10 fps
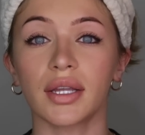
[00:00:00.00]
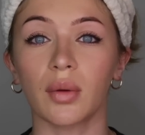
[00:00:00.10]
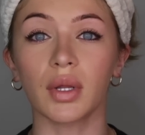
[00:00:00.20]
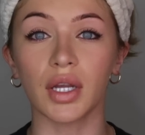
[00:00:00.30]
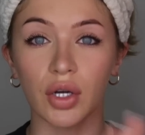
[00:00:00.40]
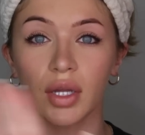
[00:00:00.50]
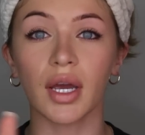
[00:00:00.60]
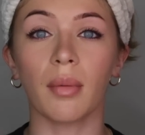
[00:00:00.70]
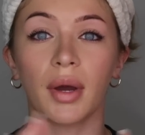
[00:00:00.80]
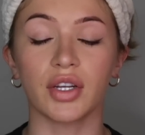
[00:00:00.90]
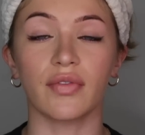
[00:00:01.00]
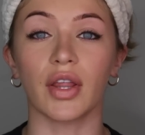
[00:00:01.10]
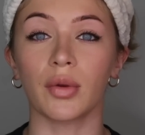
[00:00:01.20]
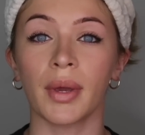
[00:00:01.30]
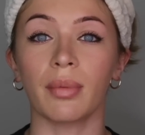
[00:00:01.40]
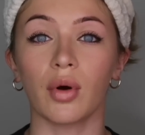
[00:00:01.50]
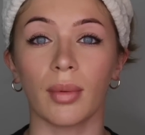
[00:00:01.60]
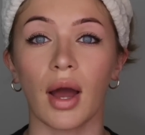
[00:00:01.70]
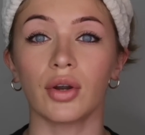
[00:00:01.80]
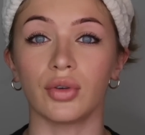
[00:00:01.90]
There were literally a bunch of other people
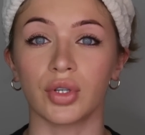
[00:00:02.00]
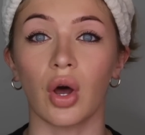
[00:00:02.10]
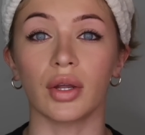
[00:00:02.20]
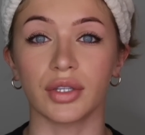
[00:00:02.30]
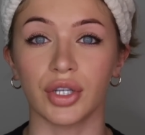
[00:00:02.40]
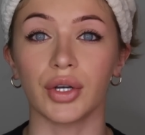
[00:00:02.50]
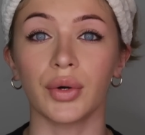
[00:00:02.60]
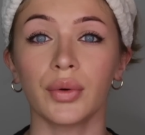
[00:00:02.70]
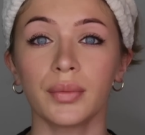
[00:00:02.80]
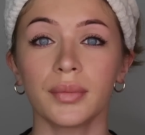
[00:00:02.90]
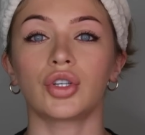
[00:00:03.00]
around who saw it too.